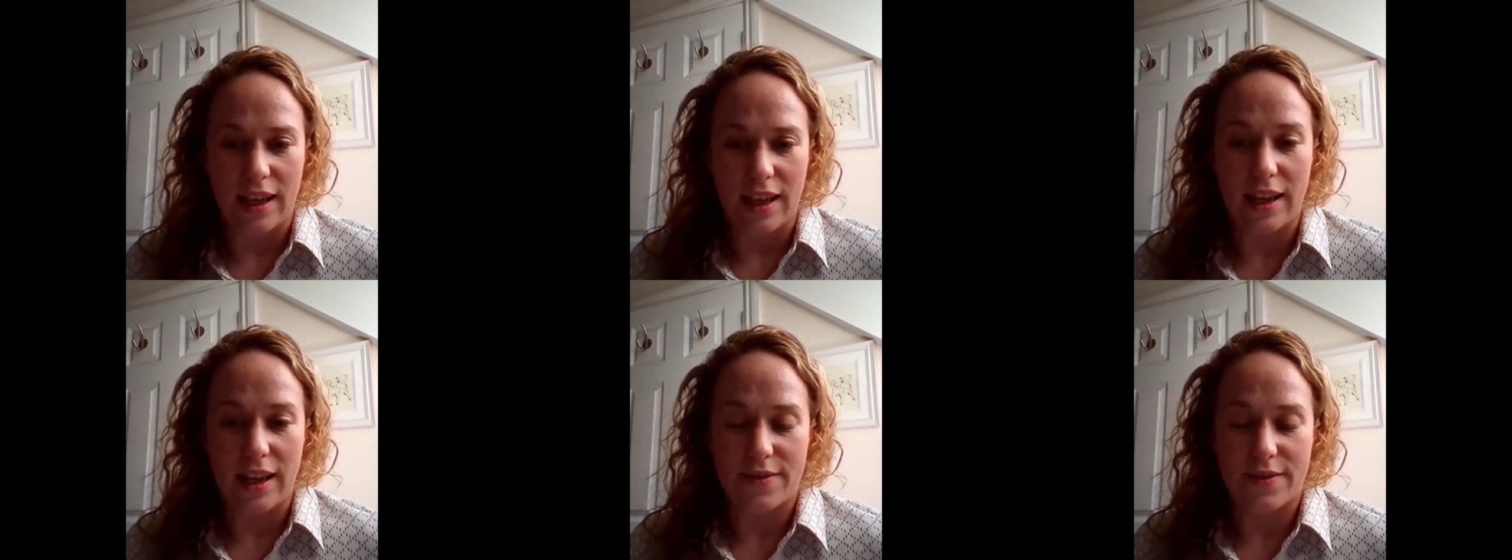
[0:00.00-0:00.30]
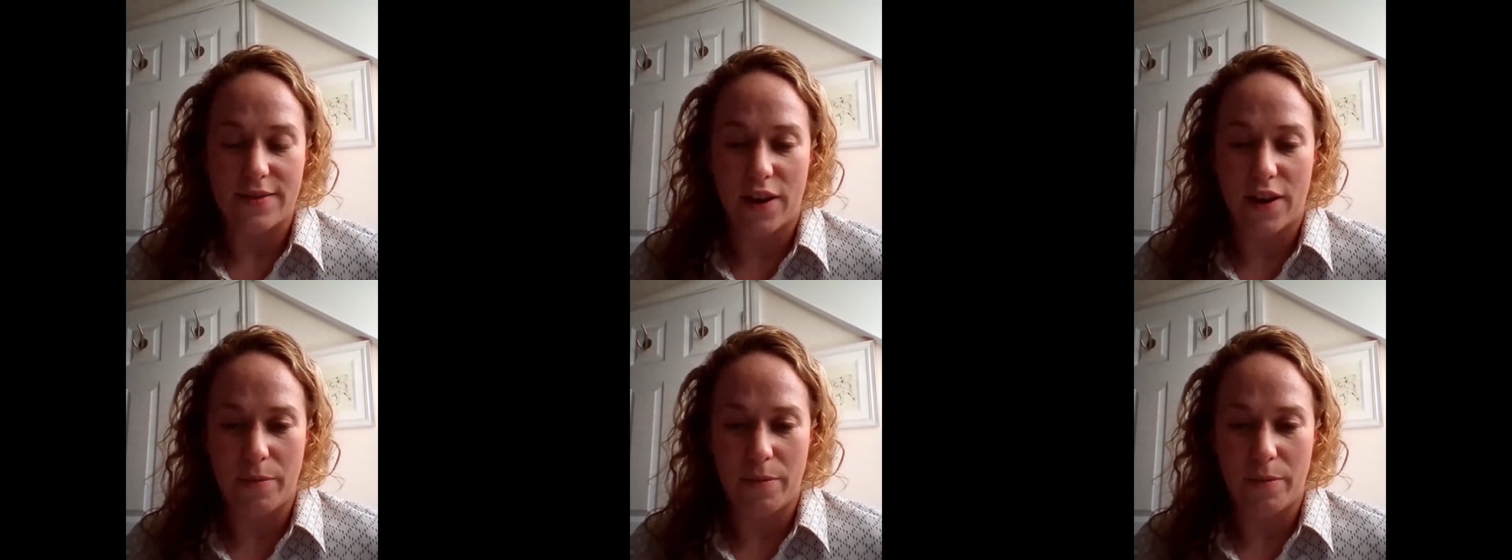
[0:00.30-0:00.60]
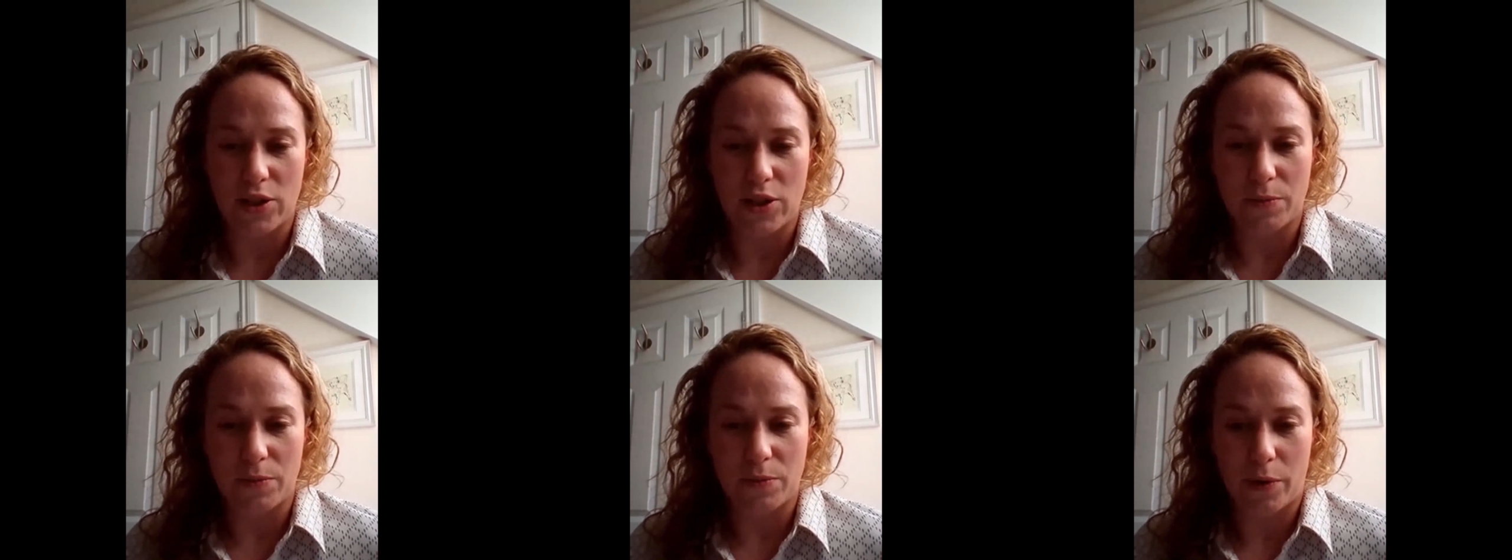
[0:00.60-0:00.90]
is very
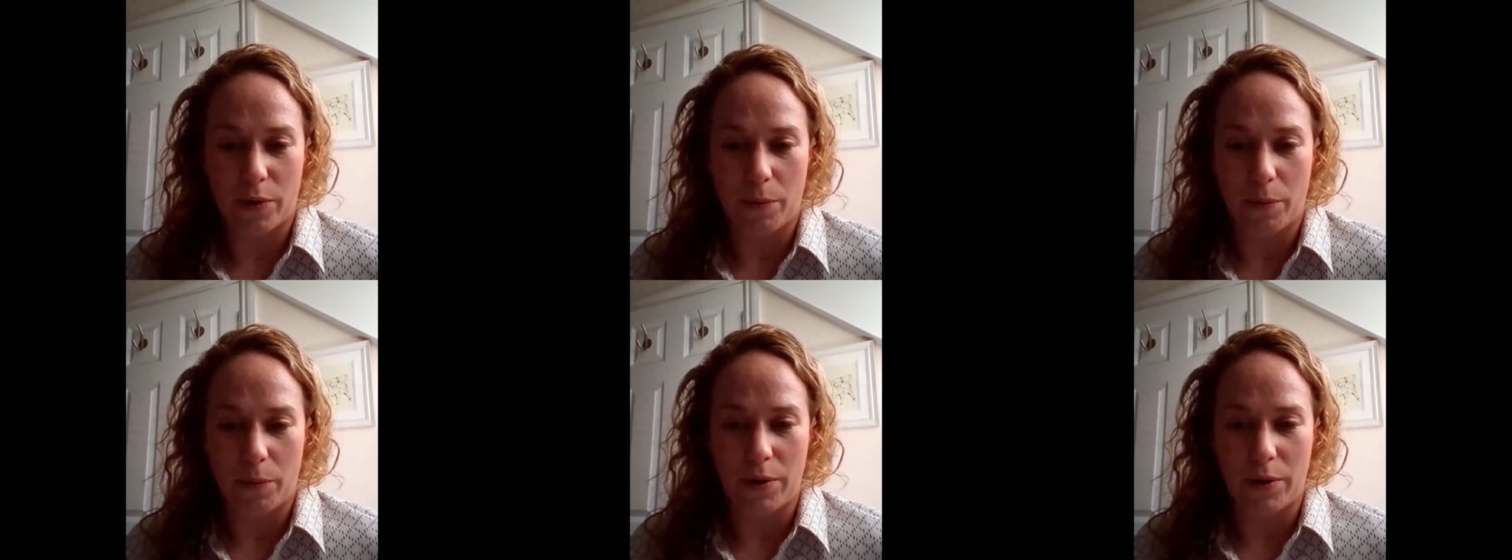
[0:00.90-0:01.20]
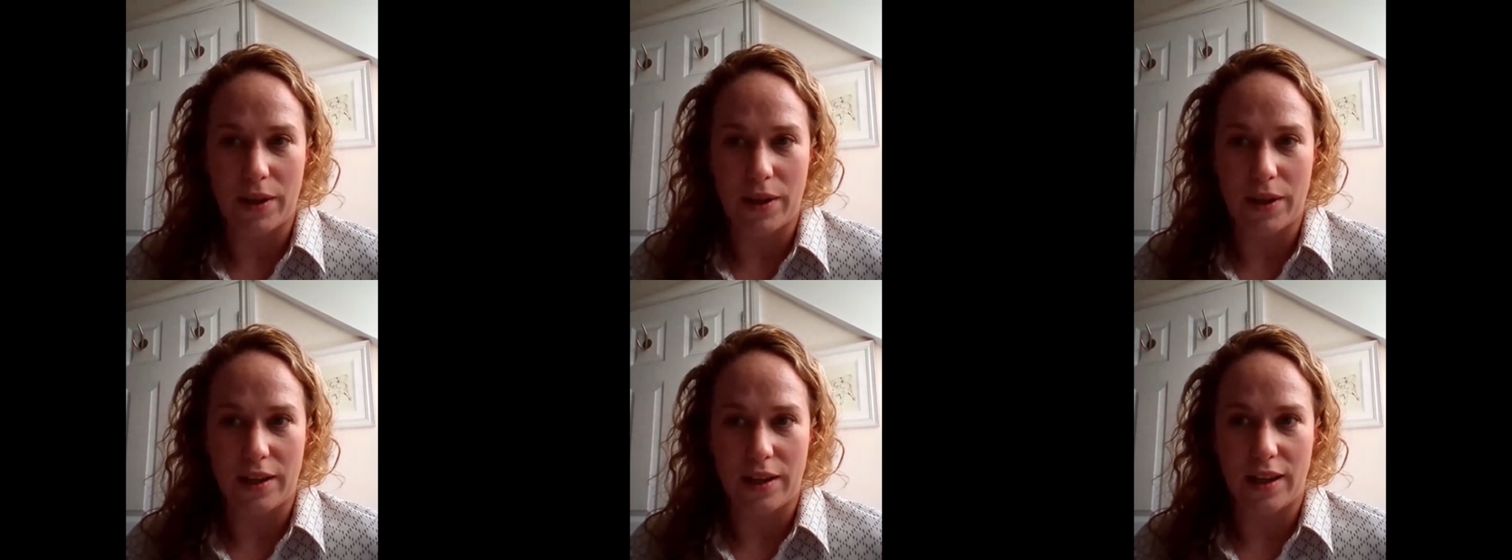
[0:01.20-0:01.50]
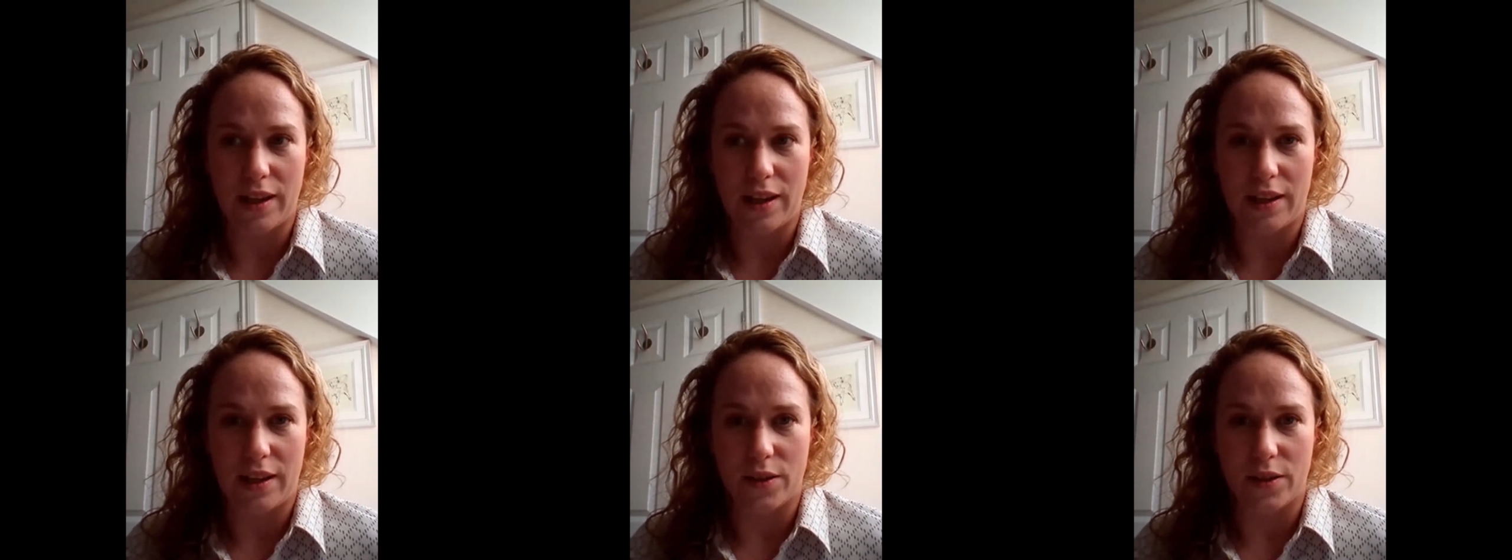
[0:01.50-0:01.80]
much a problem
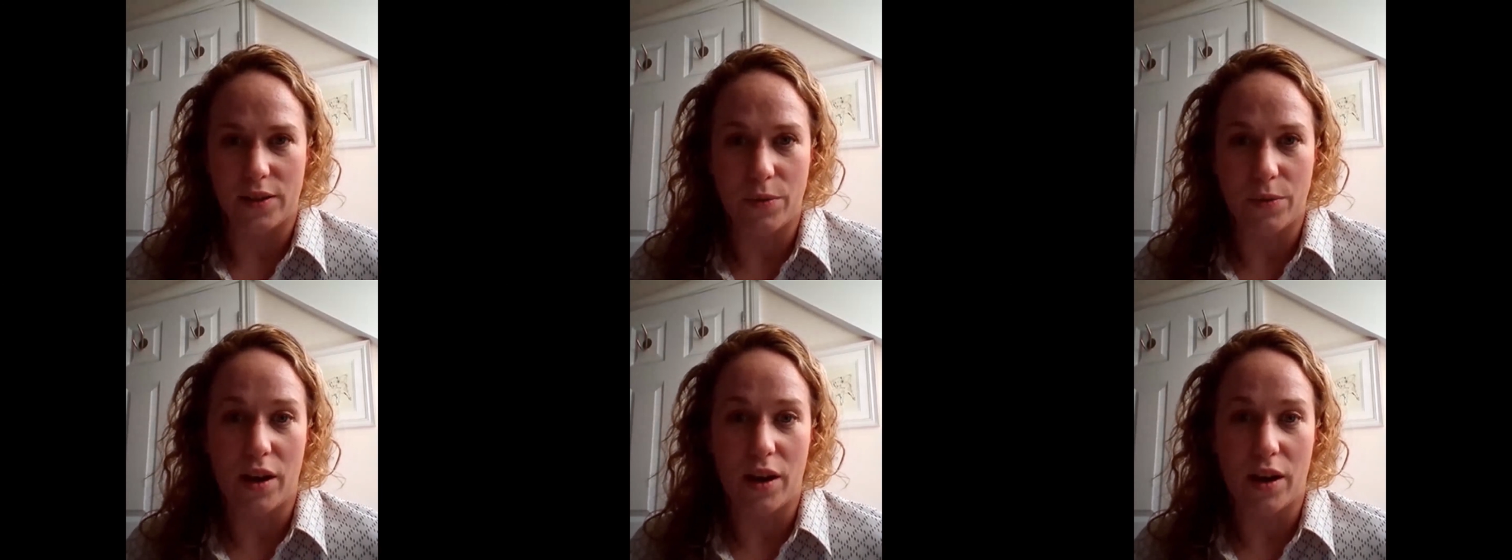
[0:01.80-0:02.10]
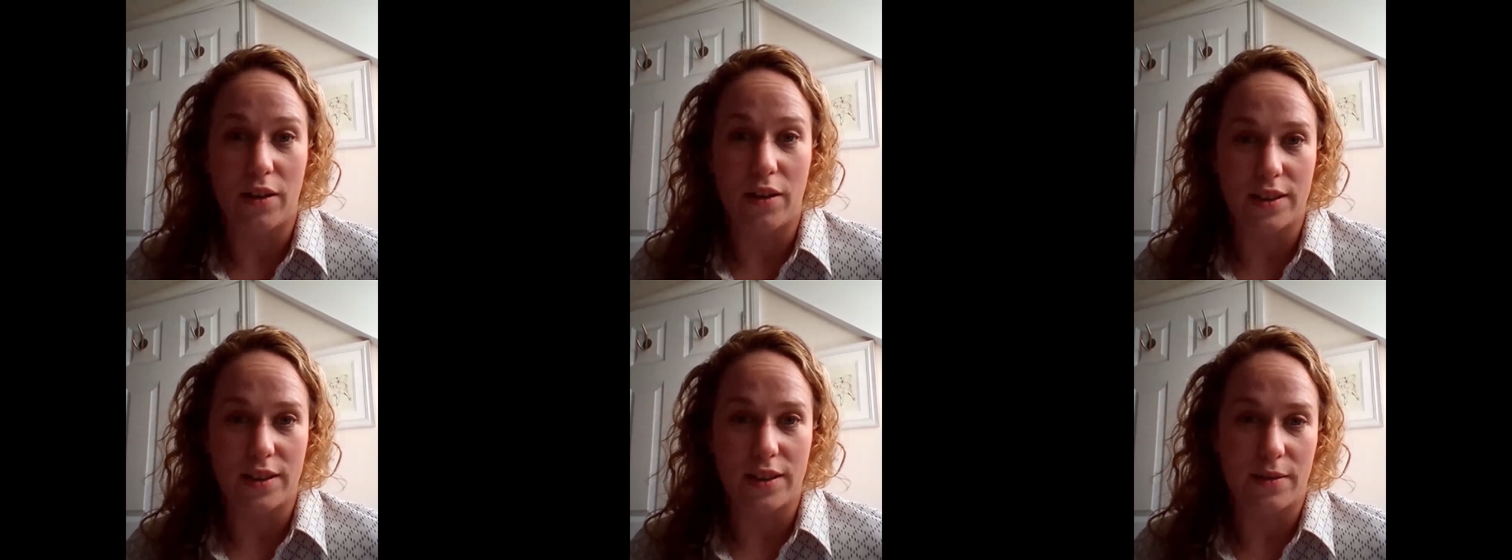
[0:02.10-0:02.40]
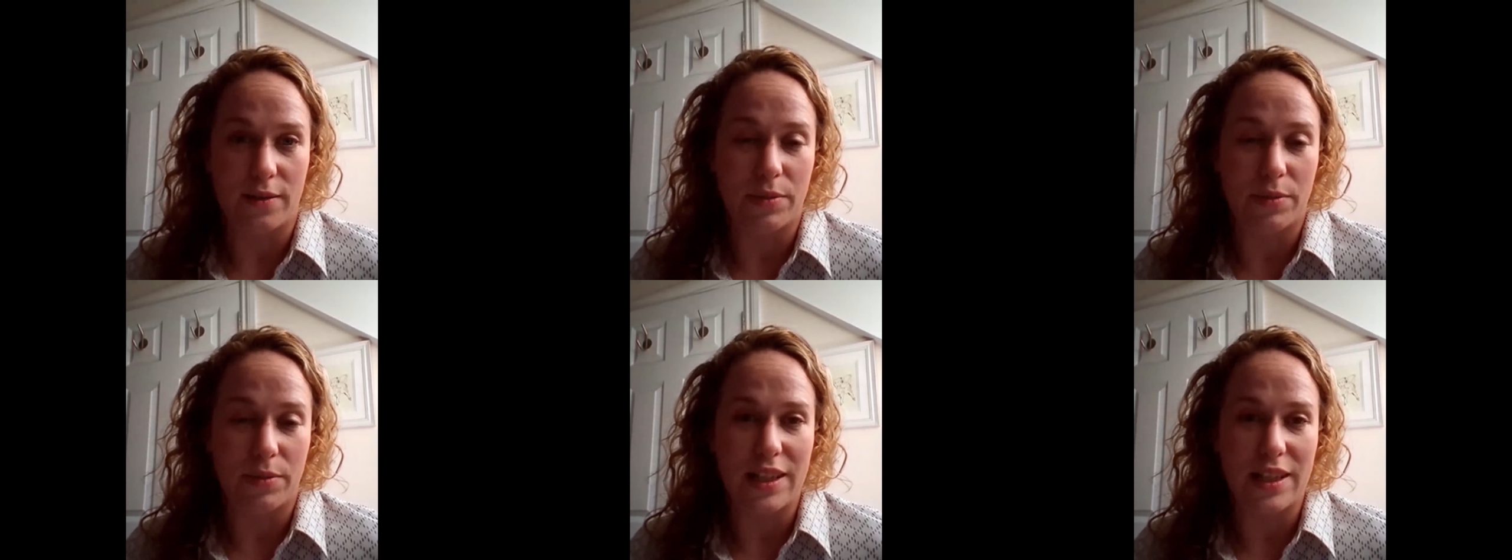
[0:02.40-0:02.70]
in the world,
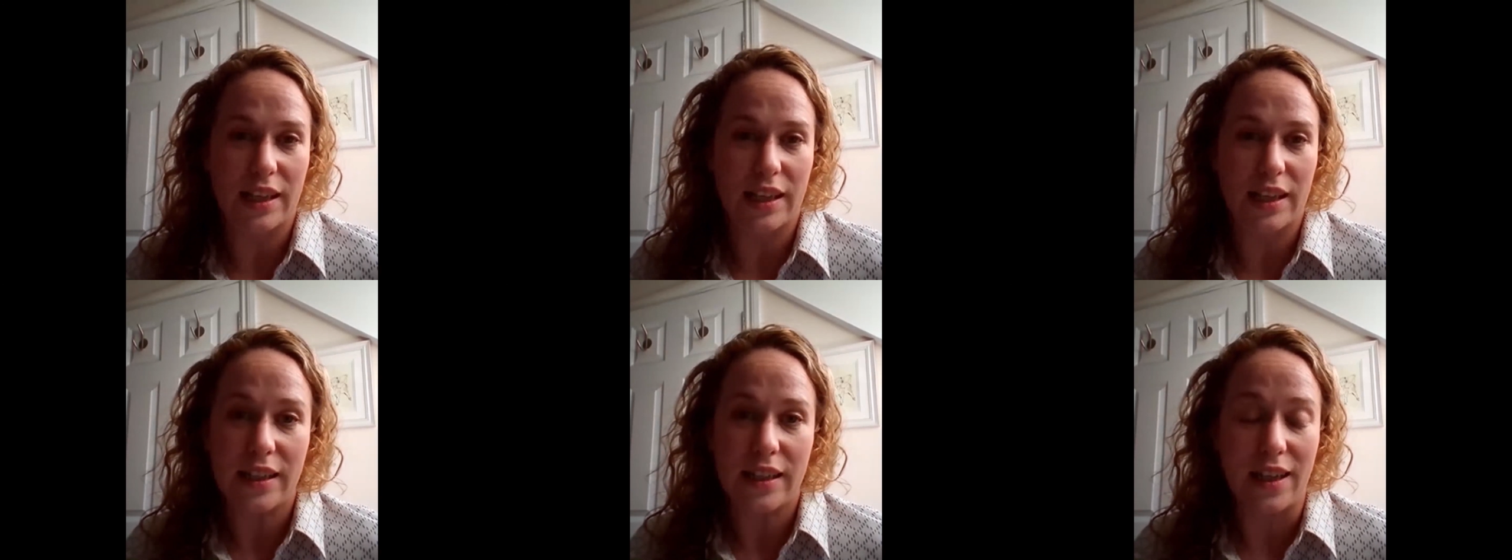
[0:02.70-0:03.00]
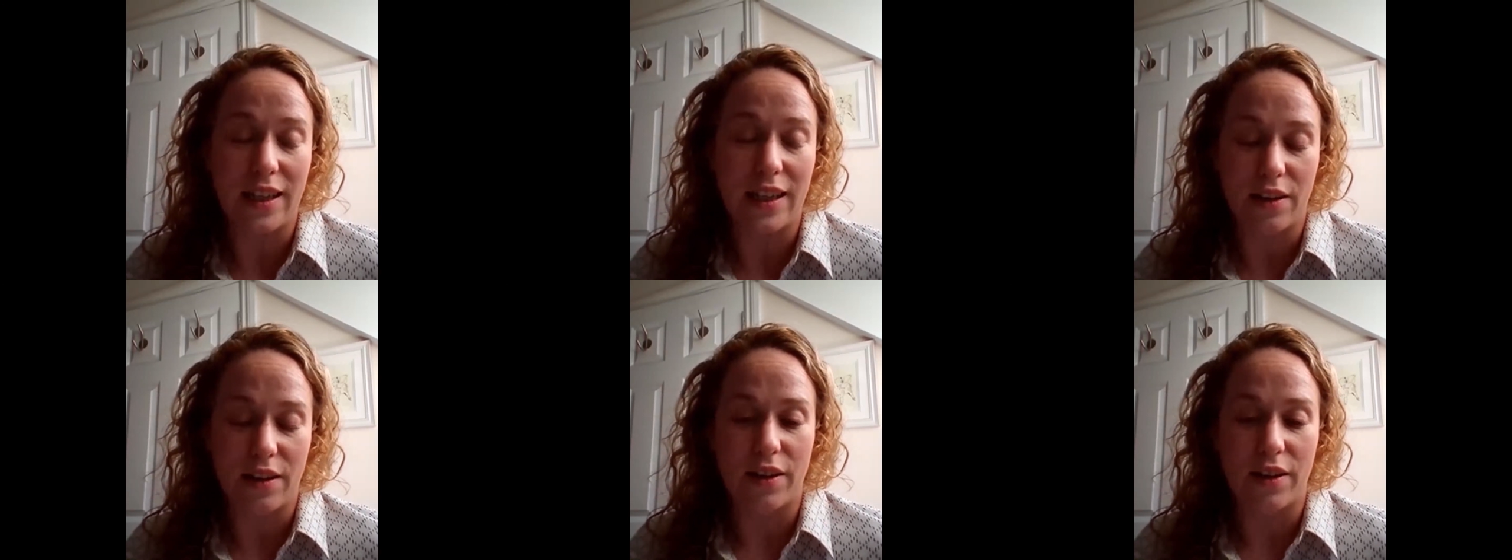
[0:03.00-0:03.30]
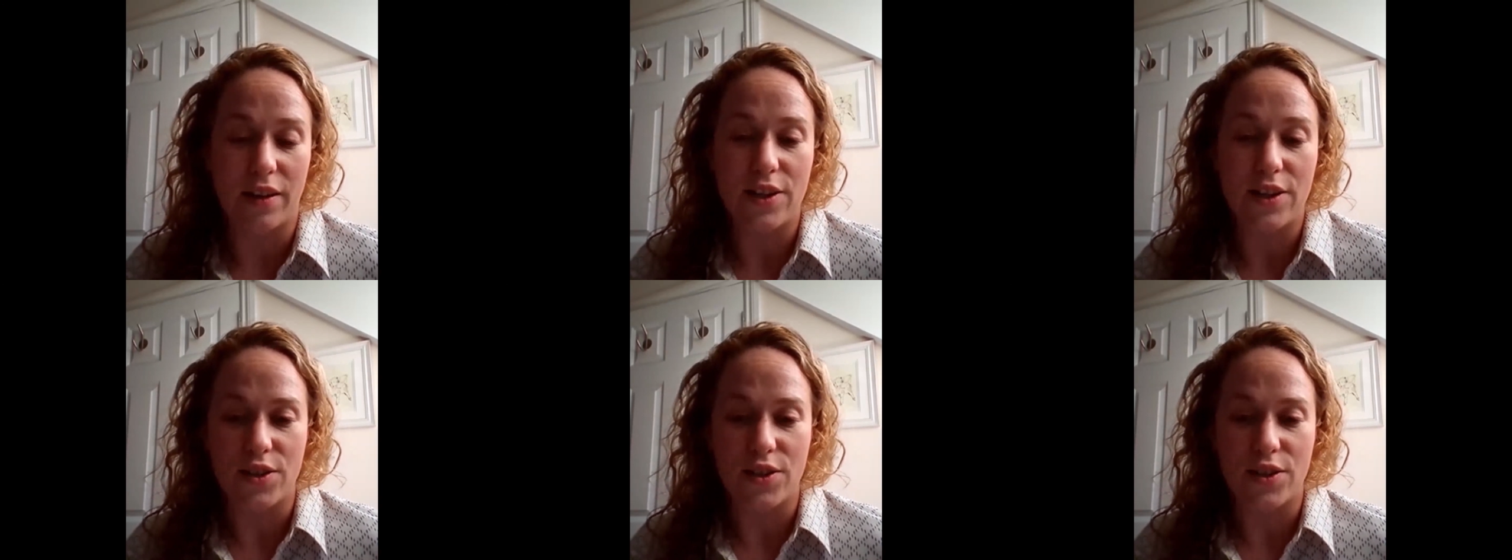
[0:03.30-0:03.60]
and in particularly in
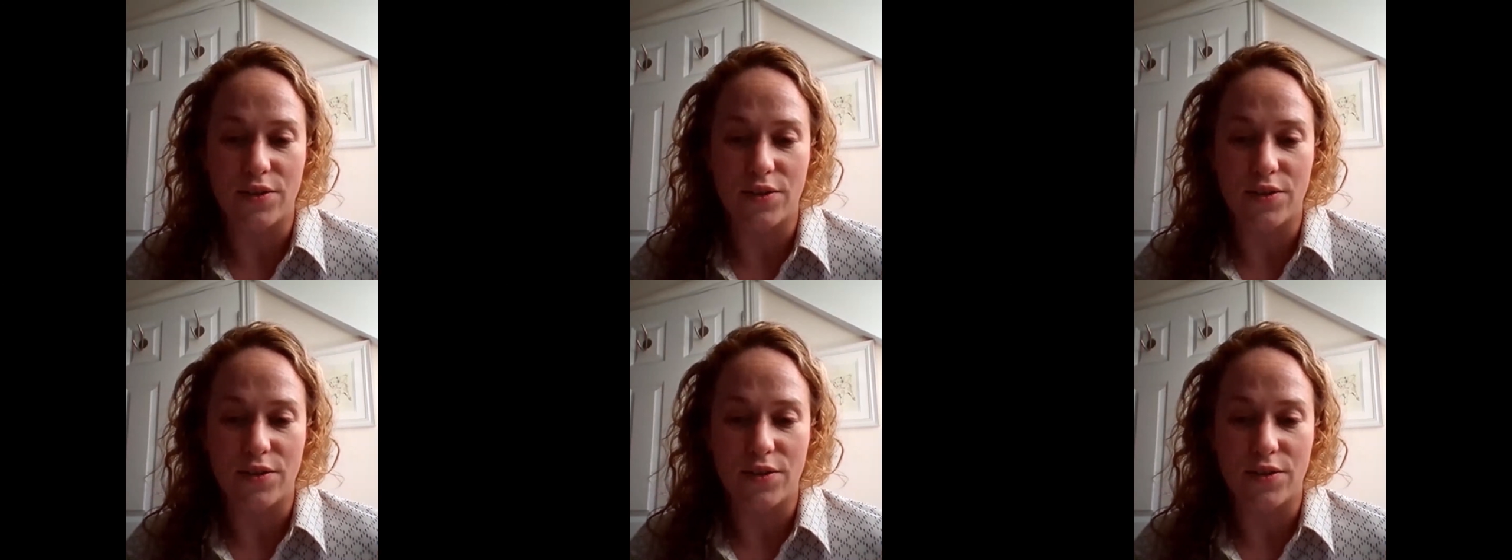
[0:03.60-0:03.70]
our